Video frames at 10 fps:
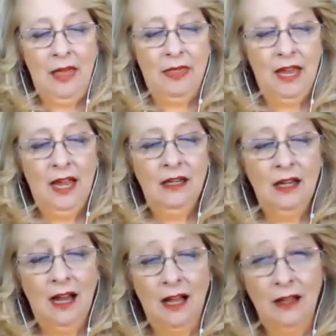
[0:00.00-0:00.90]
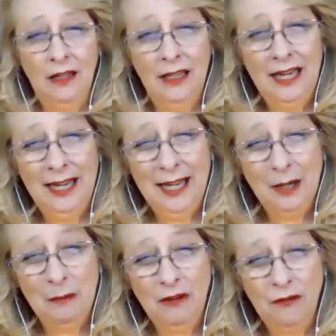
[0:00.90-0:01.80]
And then a
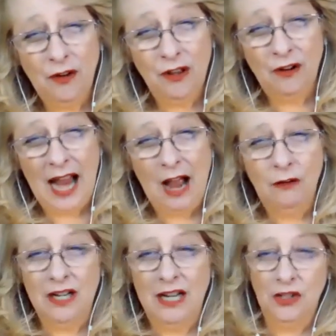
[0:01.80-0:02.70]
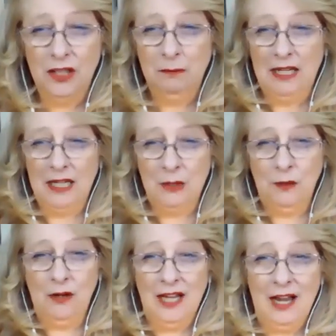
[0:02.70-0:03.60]
little bit further out, and just because
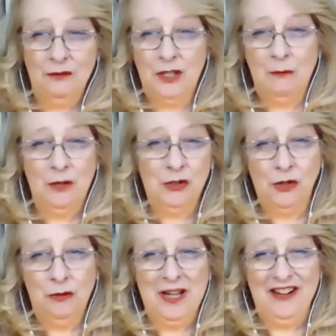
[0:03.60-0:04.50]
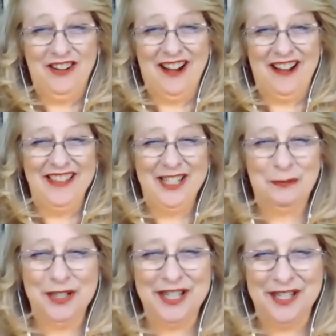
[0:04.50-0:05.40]
we only have so much room here on this
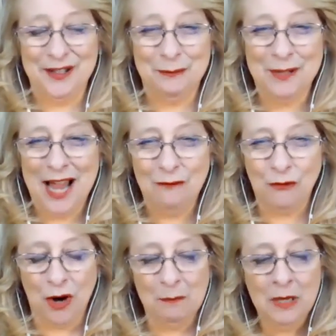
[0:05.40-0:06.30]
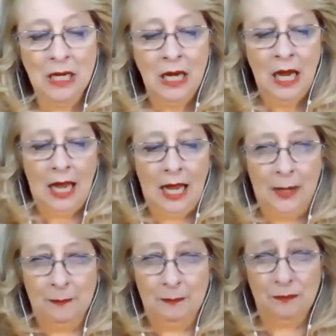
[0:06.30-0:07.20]
particular platform,
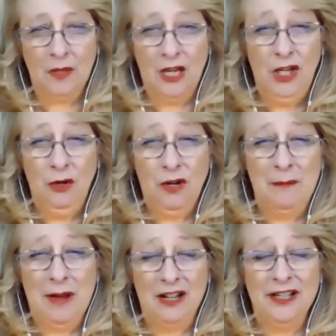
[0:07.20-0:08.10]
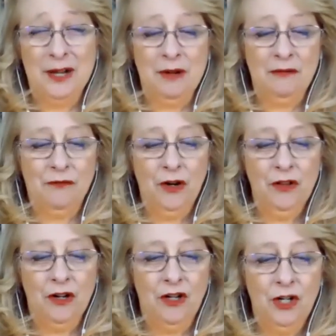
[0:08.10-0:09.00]
um, you come out a little bit
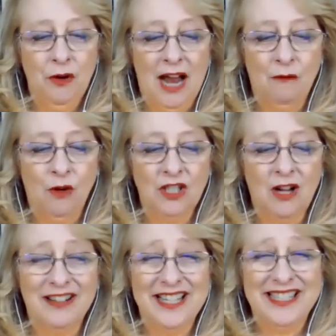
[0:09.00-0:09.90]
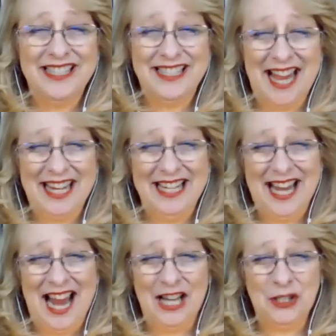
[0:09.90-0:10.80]
further and you have what's called a
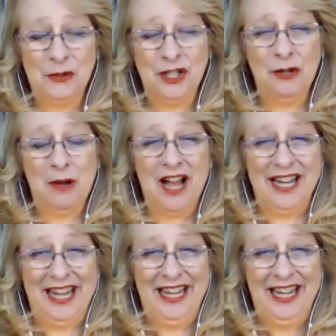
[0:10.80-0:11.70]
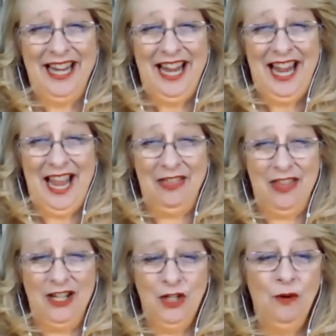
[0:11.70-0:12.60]
second astral body. And
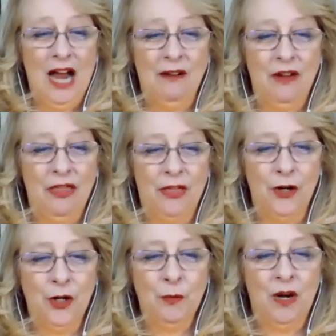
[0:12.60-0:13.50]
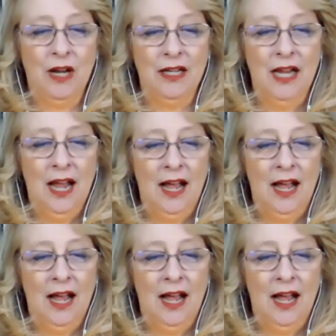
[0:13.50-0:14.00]
then you have a third one.